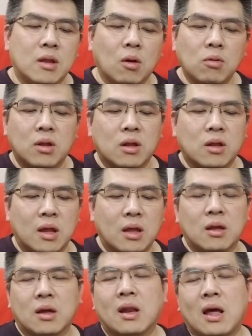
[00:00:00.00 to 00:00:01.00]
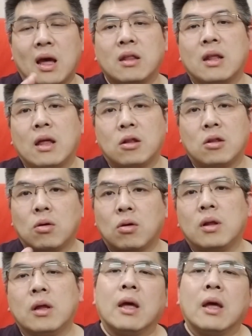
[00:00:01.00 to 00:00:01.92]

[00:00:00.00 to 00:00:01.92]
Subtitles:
Those is like the class I saw it,